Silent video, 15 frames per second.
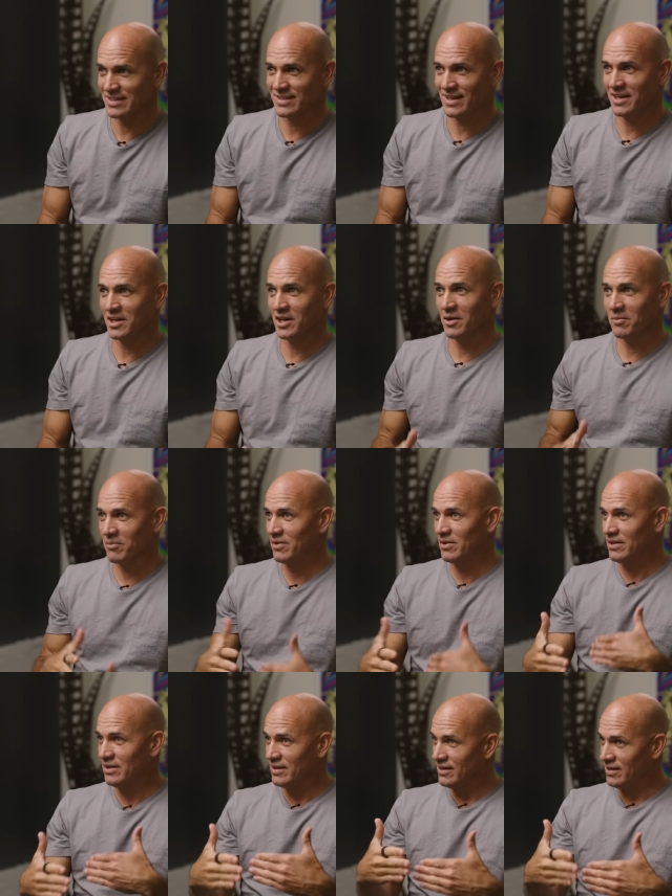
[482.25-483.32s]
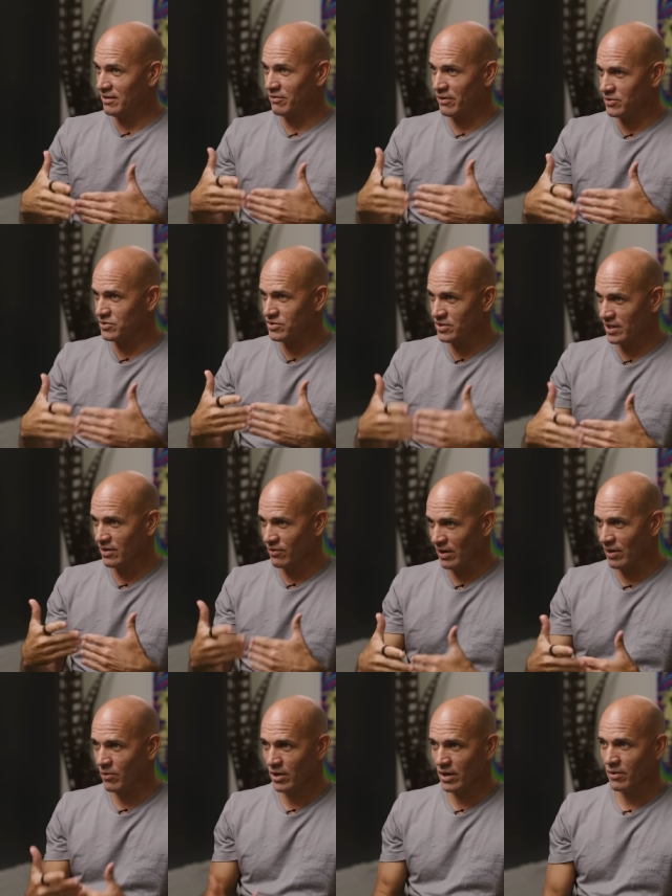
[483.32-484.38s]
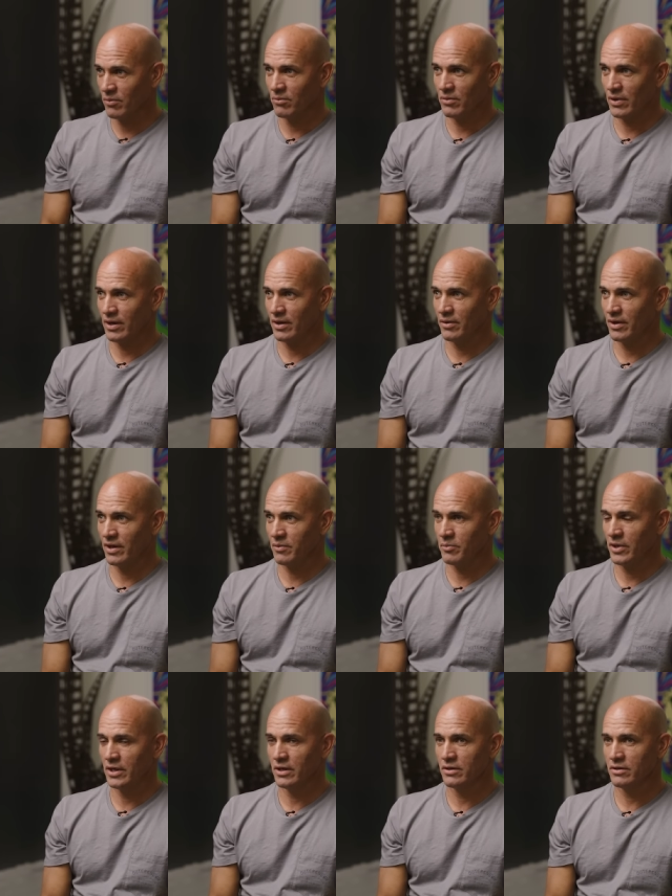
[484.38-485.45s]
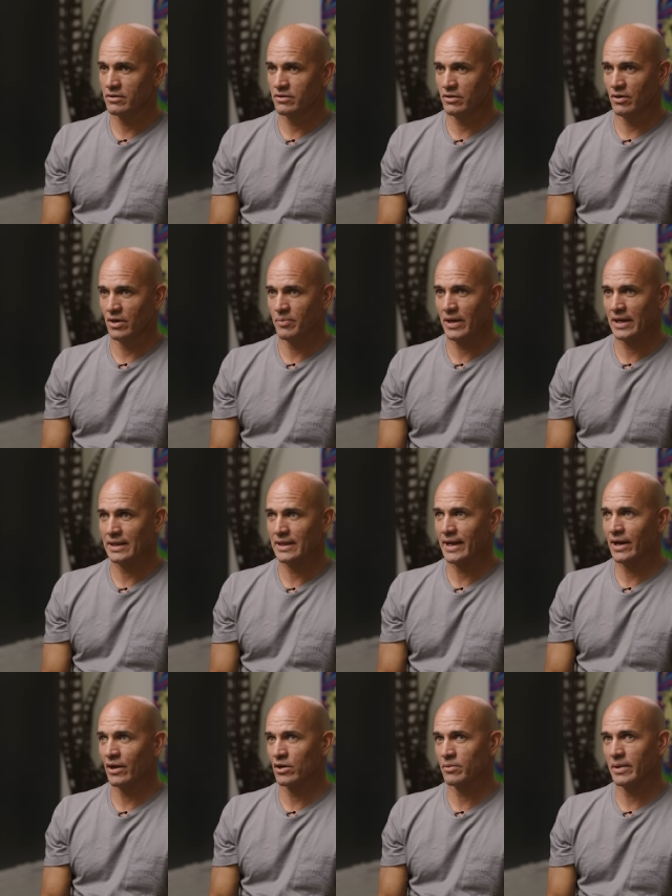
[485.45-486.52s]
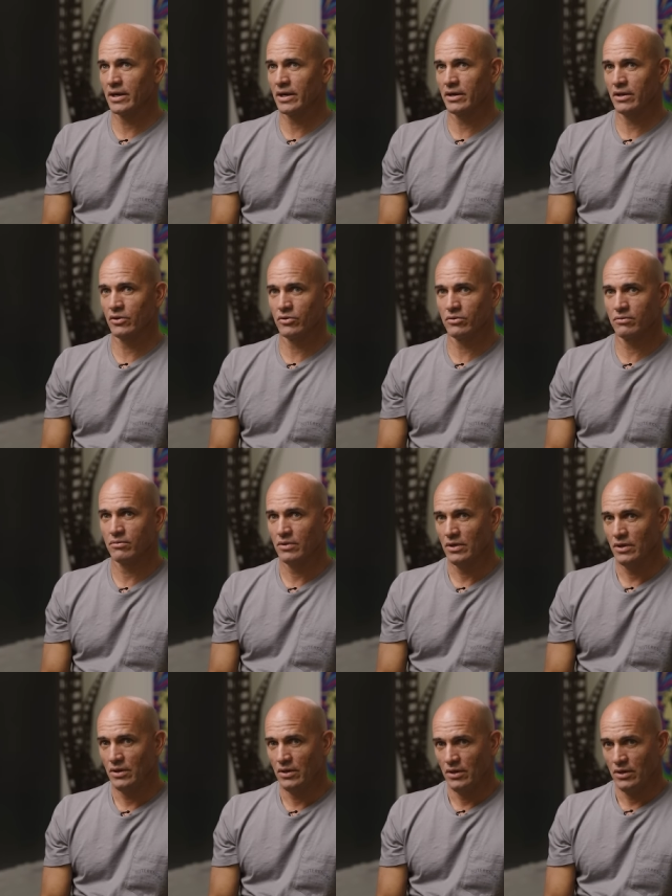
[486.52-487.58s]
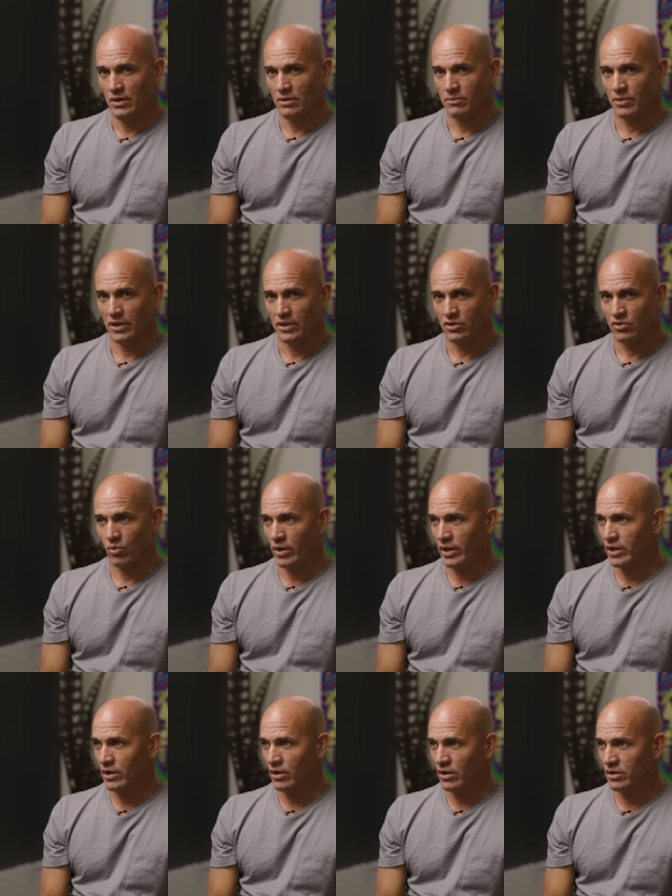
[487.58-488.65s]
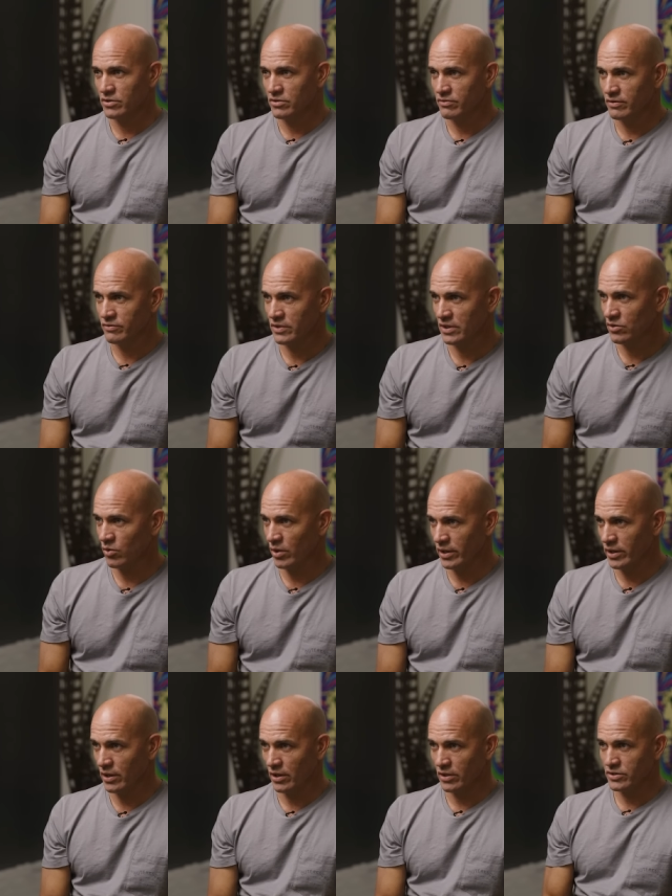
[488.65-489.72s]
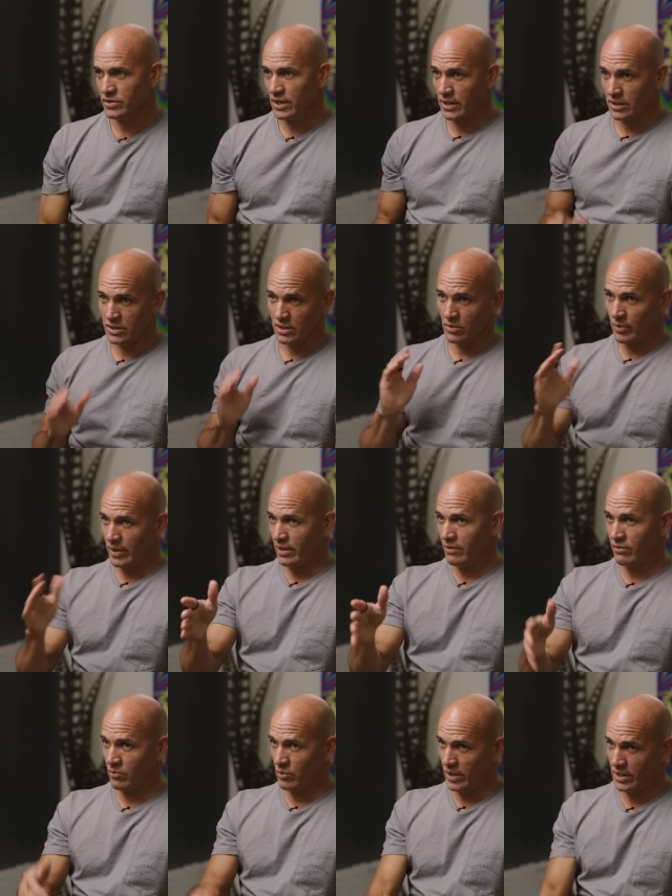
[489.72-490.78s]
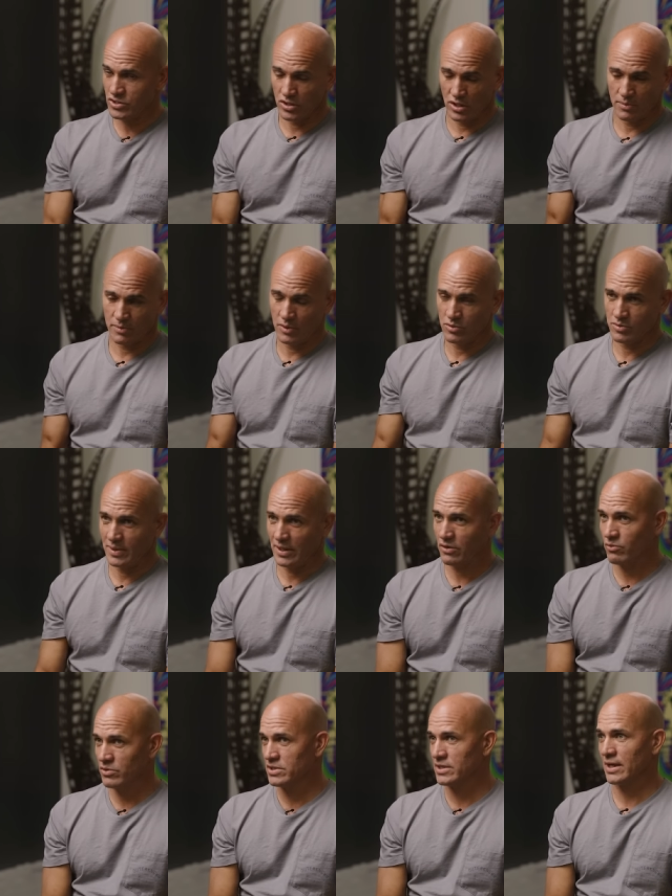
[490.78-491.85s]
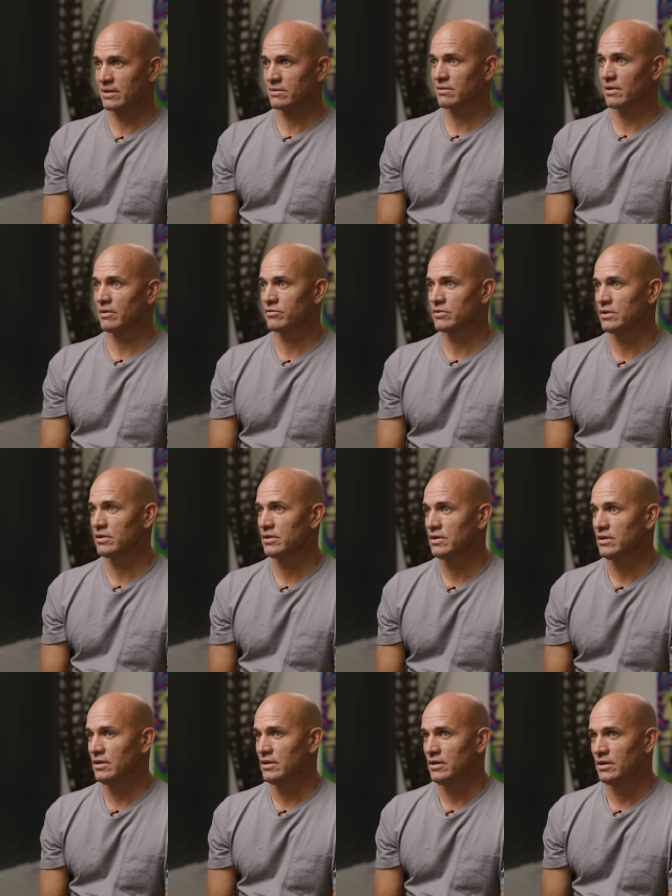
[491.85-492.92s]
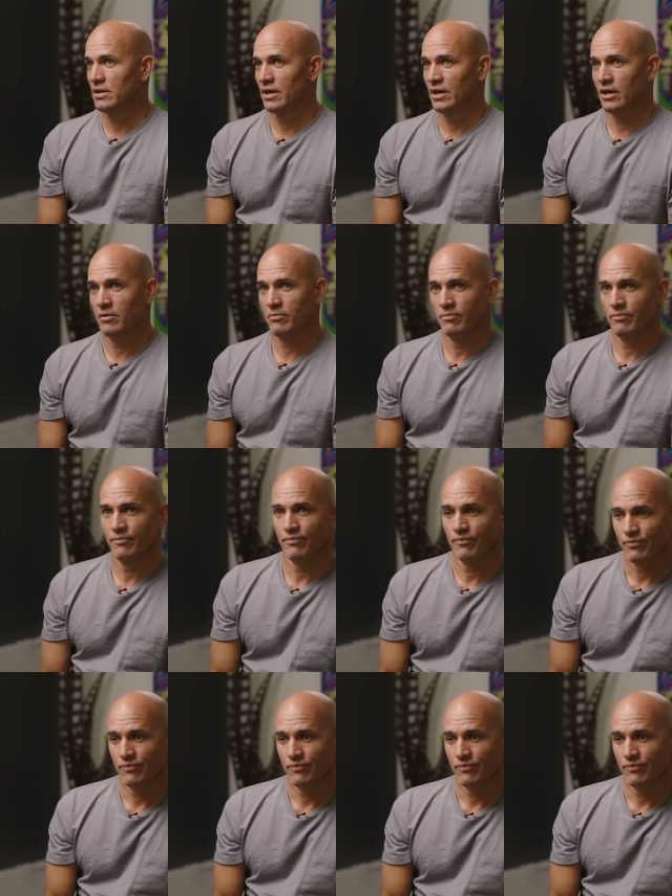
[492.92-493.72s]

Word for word: I stand up if I was sitting right where I, I had been. So I paddled out about another probably 20 yards, 15, 20 yards to get to the wave. And when I stood up, there was about three seconds left. Um,